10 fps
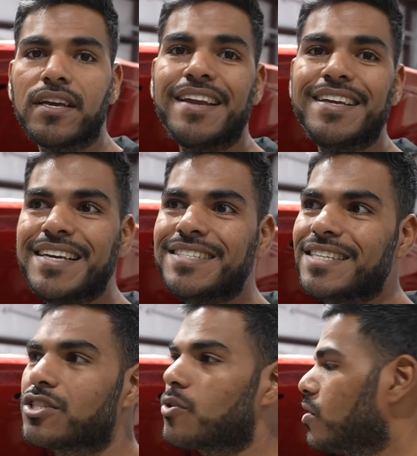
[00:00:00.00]
and
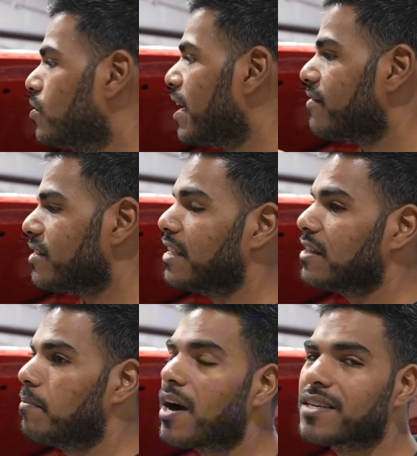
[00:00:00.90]
easy, so when you get everything in
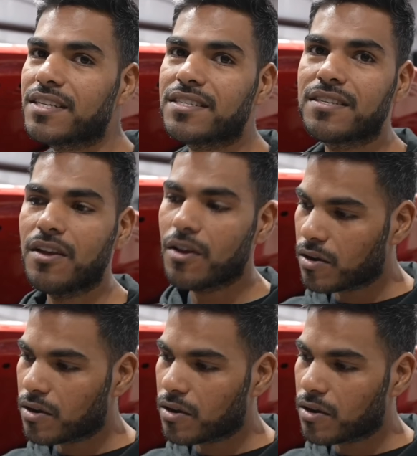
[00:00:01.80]
the boxes,